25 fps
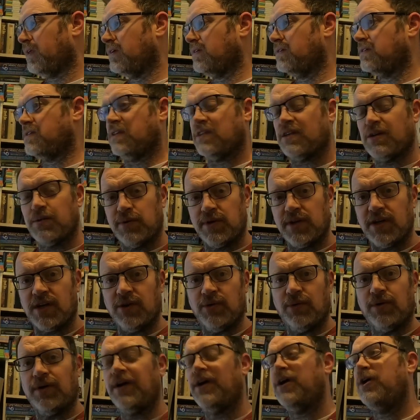So there we
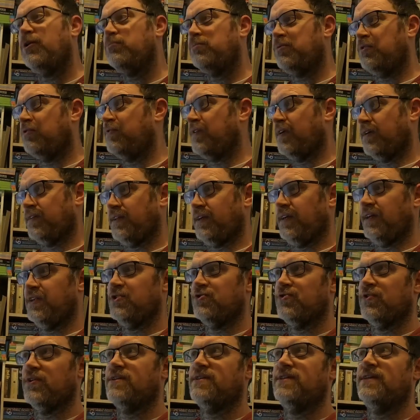go. I hope you found that
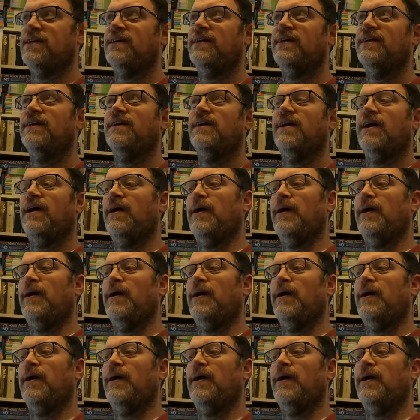interesting.